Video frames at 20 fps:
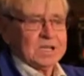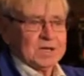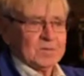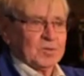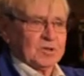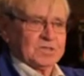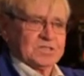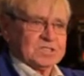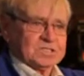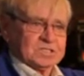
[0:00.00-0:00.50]

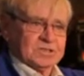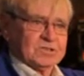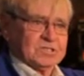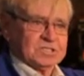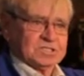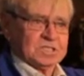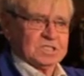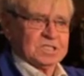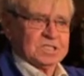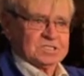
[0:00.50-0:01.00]
but the
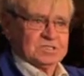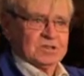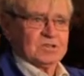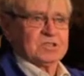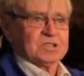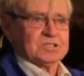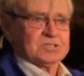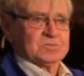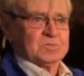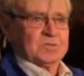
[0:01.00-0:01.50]

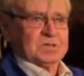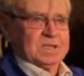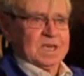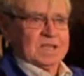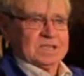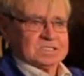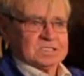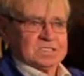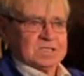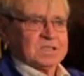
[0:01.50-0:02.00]
suckers would
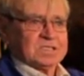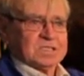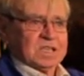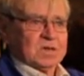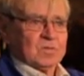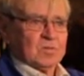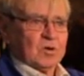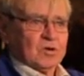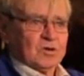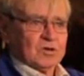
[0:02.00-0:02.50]
get slightly
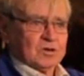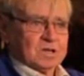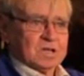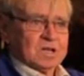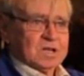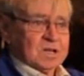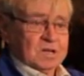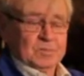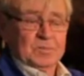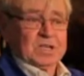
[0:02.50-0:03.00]
worn,
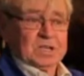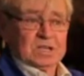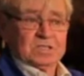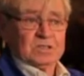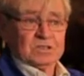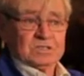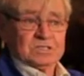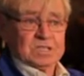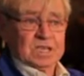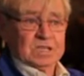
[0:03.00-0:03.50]
a bit of
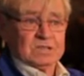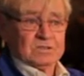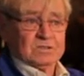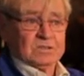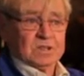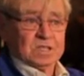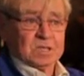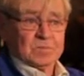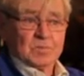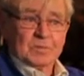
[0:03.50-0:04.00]
dust get
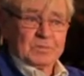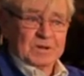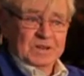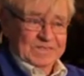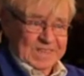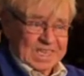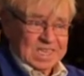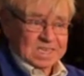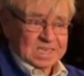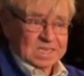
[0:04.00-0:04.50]
under them, a bit of
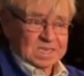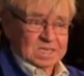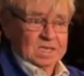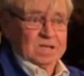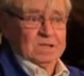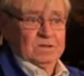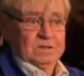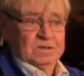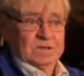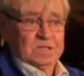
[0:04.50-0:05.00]
ink get
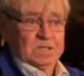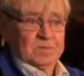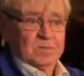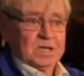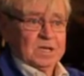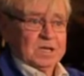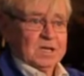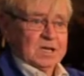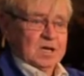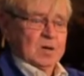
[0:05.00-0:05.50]
under them
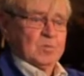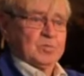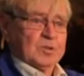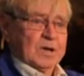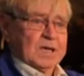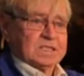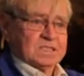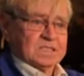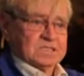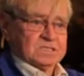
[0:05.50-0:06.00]
and
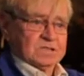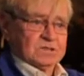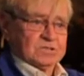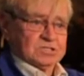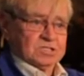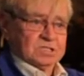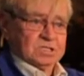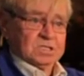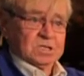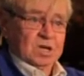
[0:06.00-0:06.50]
break the
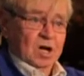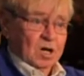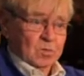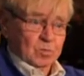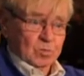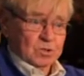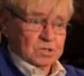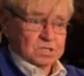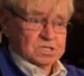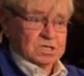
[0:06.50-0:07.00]
suction on
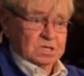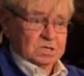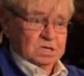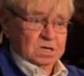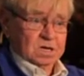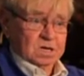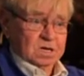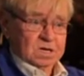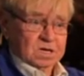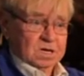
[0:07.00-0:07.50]
one
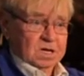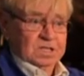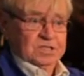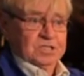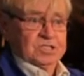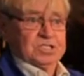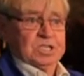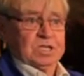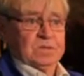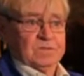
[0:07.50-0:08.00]
sucker, and the
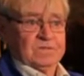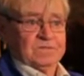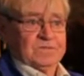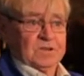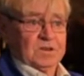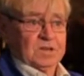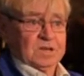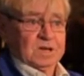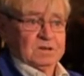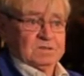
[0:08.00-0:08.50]
sheet would
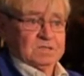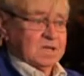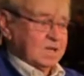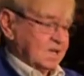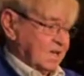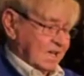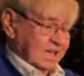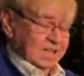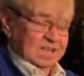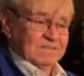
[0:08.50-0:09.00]
fall out.
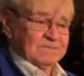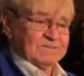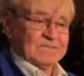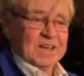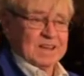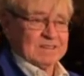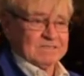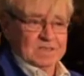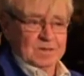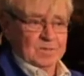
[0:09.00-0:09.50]
And
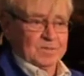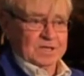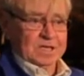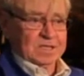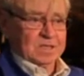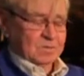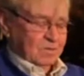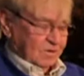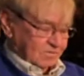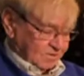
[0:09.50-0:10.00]
invariably
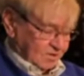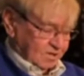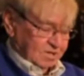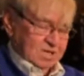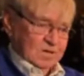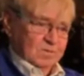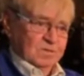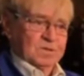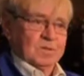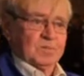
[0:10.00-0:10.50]
they would fall
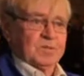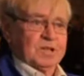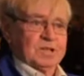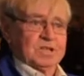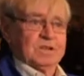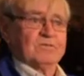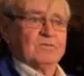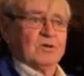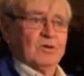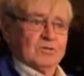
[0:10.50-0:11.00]
out when the
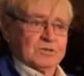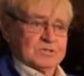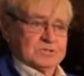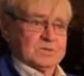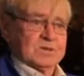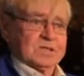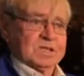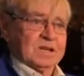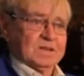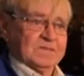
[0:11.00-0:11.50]
bloody rollers
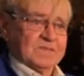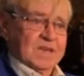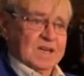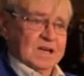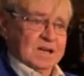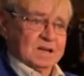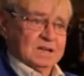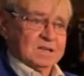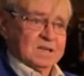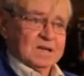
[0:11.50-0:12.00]
were down
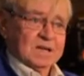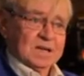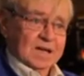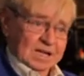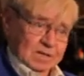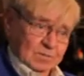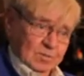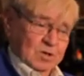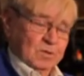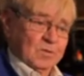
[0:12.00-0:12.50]
there,
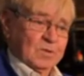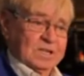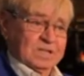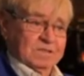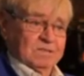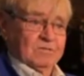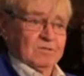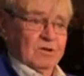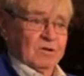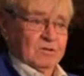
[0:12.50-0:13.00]
and it would go into
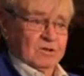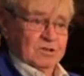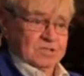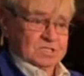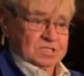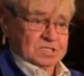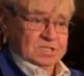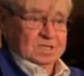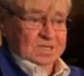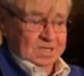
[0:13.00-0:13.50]
the
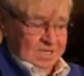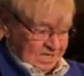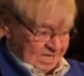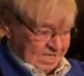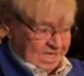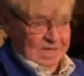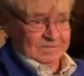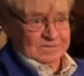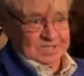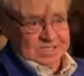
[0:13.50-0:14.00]
rollers, and
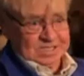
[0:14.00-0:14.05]
you have to